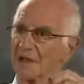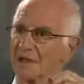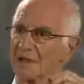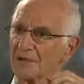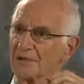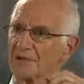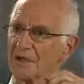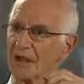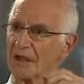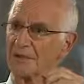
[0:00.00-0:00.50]

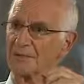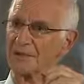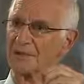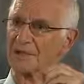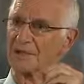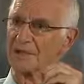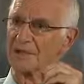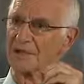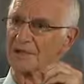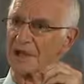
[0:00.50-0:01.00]
In
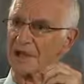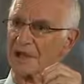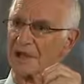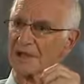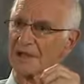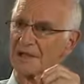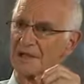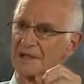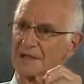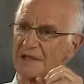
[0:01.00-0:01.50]
tribal
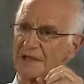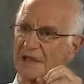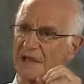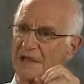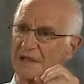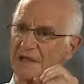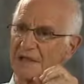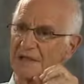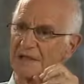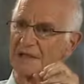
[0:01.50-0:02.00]
societies,
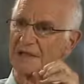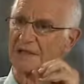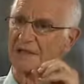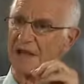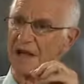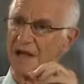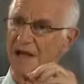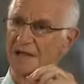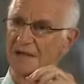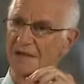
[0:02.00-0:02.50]
it's
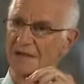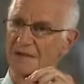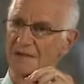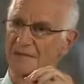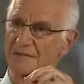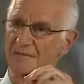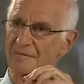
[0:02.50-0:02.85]
not